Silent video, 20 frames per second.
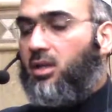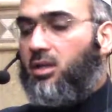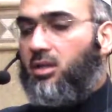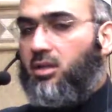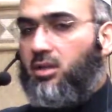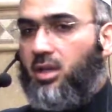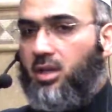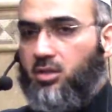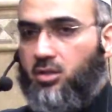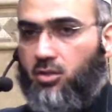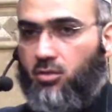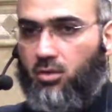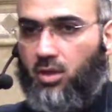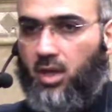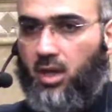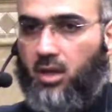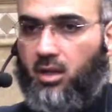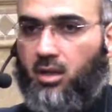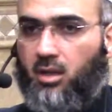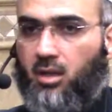yes, you
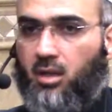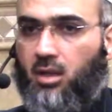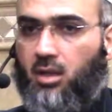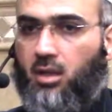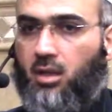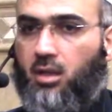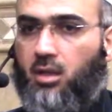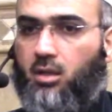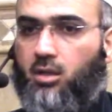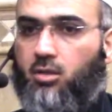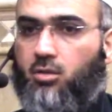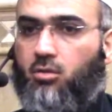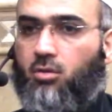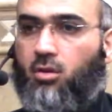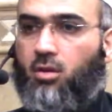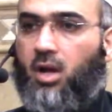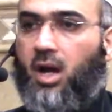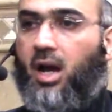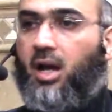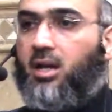can.
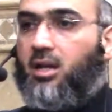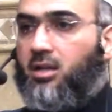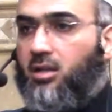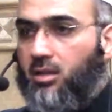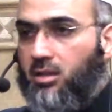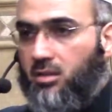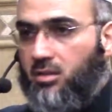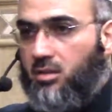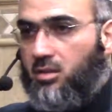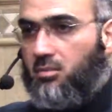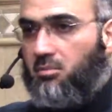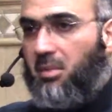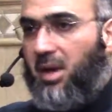Your uncles,